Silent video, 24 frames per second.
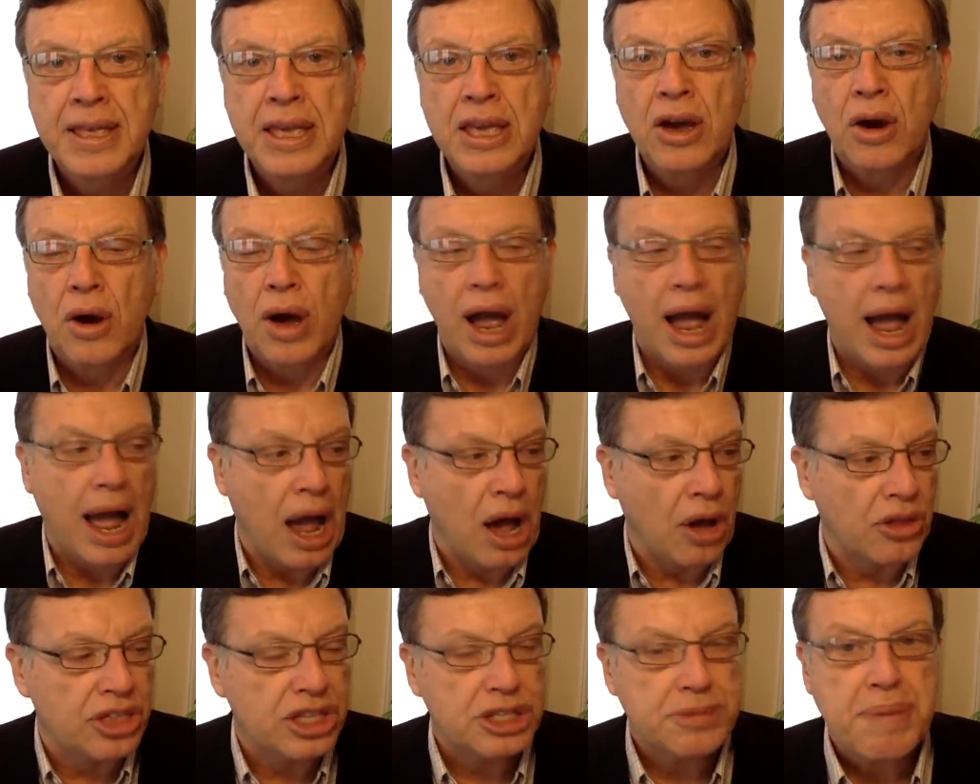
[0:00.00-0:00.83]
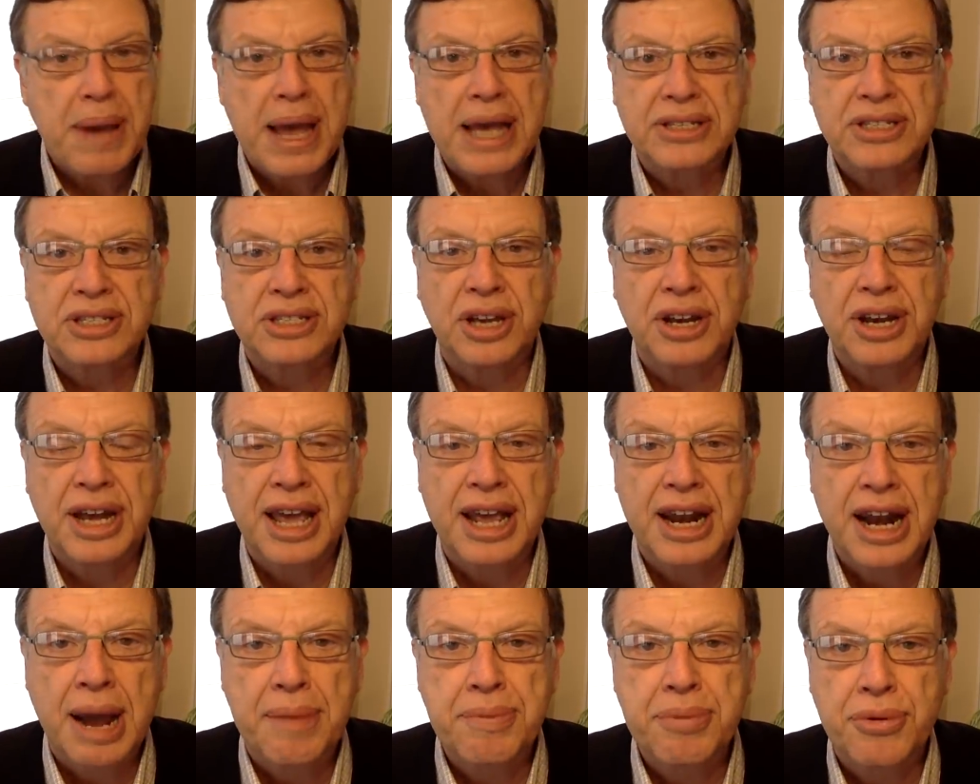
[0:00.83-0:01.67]
You know, This past Sunday
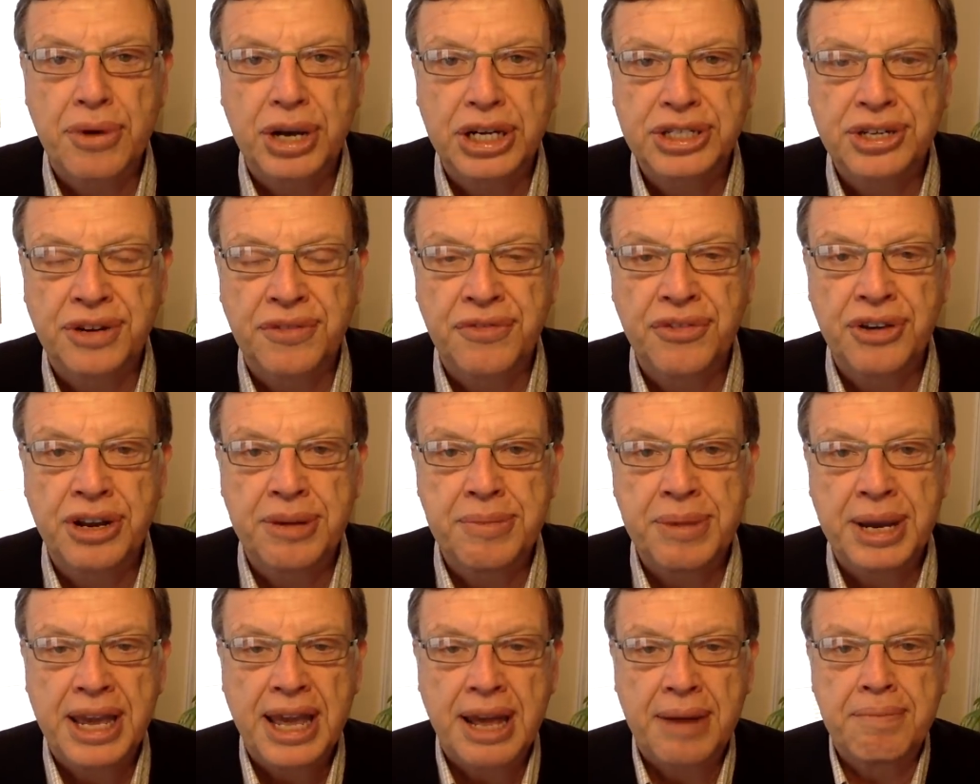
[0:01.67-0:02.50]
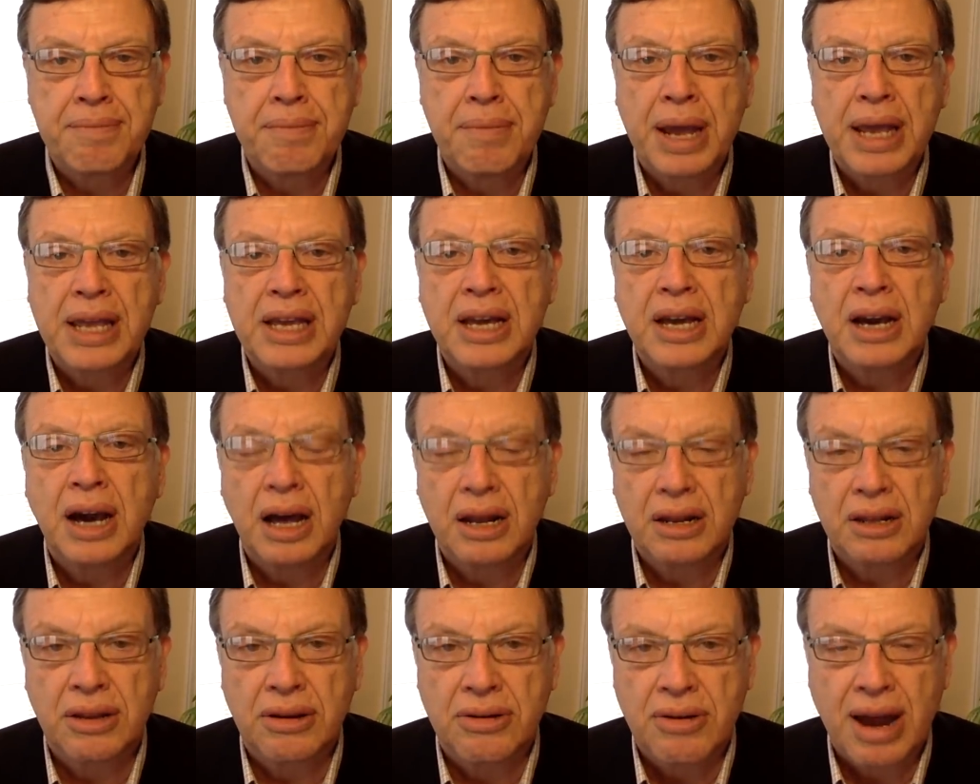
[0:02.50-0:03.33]
on Operation Freedom, I had Mike
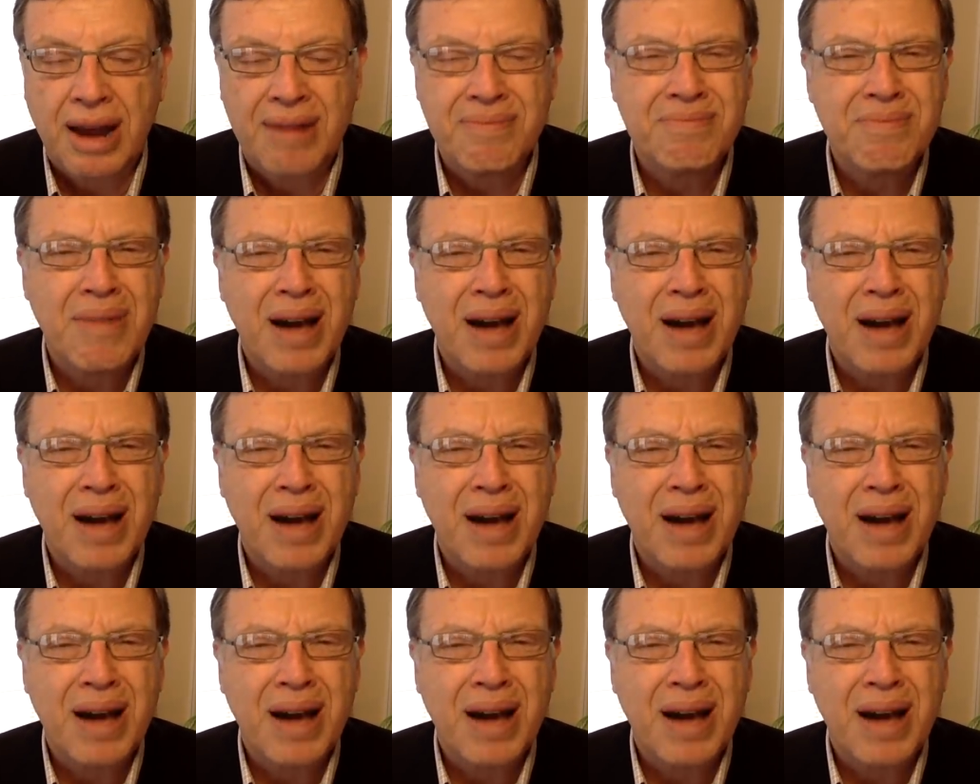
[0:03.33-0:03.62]
Cutler on.